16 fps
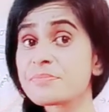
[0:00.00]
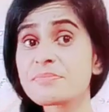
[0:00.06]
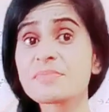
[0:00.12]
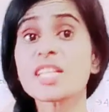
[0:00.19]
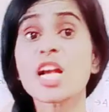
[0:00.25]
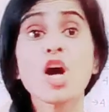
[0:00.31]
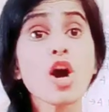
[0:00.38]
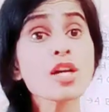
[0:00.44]

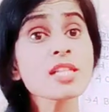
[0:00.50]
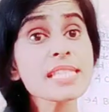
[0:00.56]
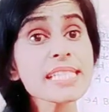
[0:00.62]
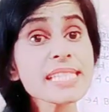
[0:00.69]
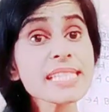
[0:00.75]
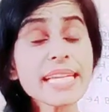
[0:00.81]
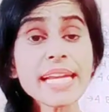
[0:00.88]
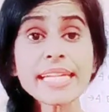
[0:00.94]

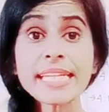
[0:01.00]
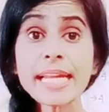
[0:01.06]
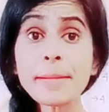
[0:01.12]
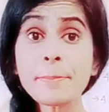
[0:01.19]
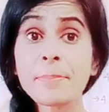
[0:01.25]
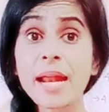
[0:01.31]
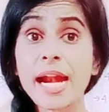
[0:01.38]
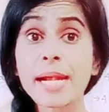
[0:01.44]
oxygenated
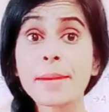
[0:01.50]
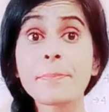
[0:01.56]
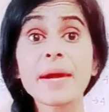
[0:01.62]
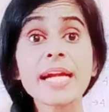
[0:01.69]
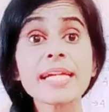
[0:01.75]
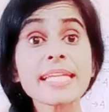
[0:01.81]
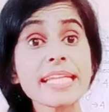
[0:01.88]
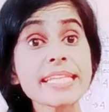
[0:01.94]
blood, but
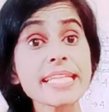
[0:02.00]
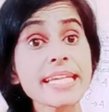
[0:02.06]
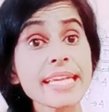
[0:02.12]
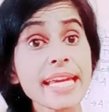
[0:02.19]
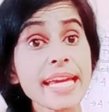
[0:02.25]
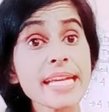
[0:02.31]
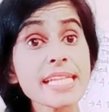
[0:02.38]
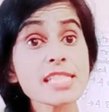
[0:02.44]
in the
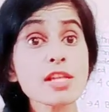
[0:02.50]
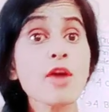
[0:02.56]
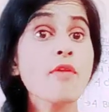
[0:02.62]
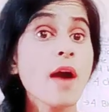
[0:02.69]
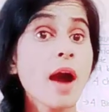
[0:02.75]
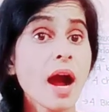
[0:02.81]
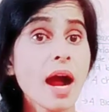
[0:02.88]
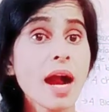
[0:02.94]
case of
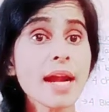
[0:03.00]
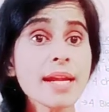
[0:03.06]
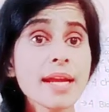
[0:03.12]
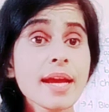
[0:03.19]
heart,